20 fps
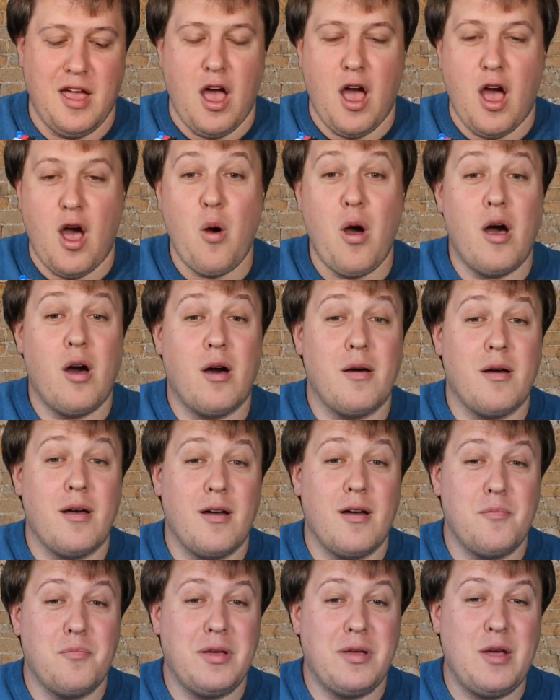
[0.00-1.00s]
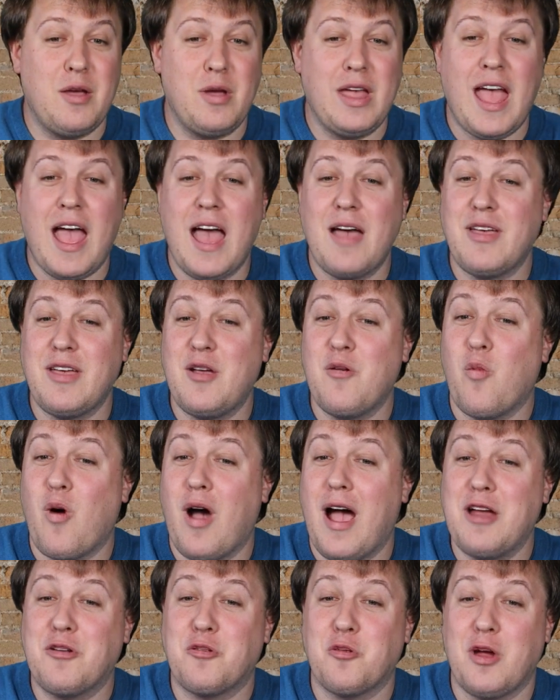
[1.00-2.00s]
Well, Pete, we have a
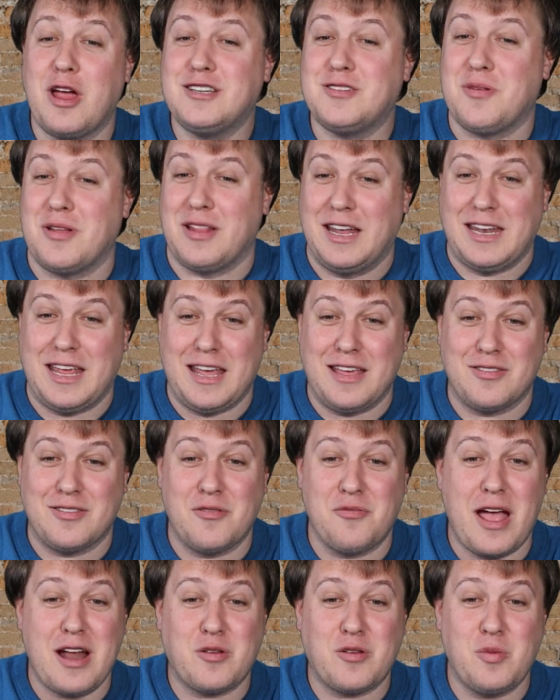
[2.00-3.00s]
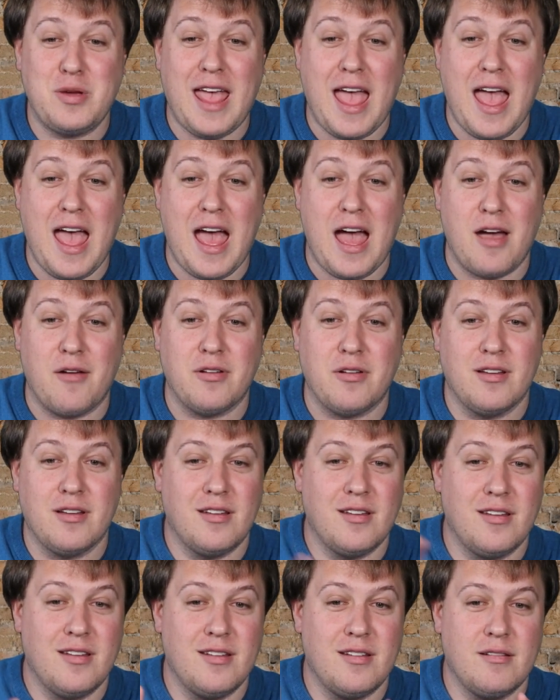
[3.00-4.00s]
wide range of LEDs. In fact, we have
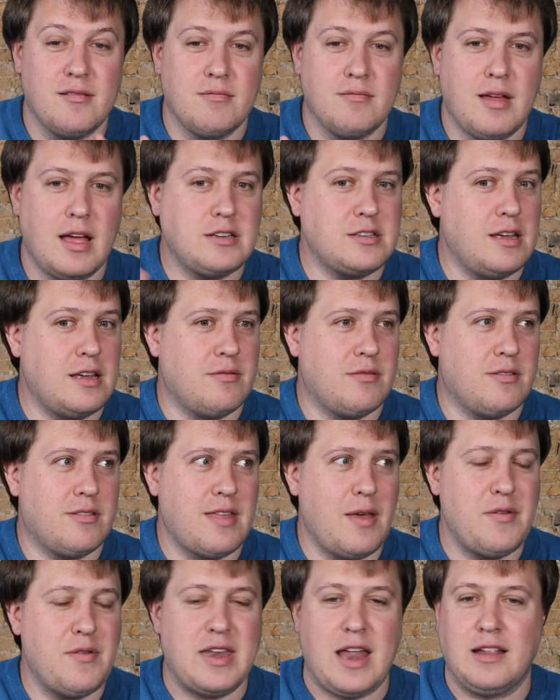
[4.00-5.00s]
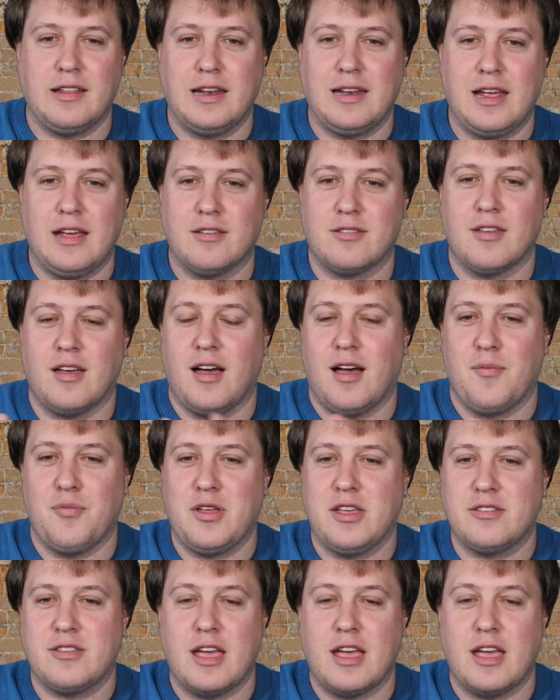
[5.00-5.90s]
actually seven LEDs um, these seven.